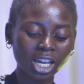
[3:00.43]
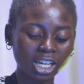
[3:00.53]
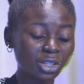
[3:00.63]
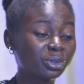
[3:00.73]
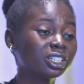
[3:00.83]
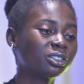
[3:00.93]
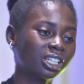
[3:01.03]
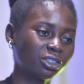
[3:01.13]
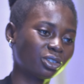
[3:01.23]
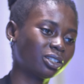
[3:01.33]
you're really going
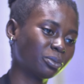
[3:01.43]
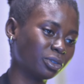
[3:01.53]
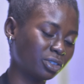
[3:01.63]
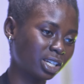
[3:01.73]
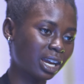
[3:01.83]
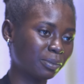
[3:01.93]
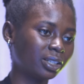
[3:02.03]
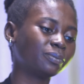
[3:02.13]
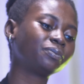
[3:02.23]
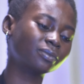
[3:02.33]
to enjoy the movie. I
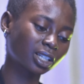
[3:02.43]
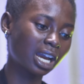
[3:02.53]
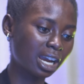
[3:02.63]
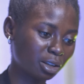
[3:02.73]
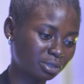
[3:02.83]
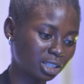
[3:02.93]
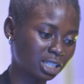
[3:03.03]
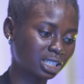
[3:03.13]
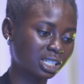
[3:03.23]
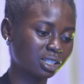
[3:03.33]
mean, I love the
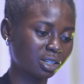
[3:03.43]
lessons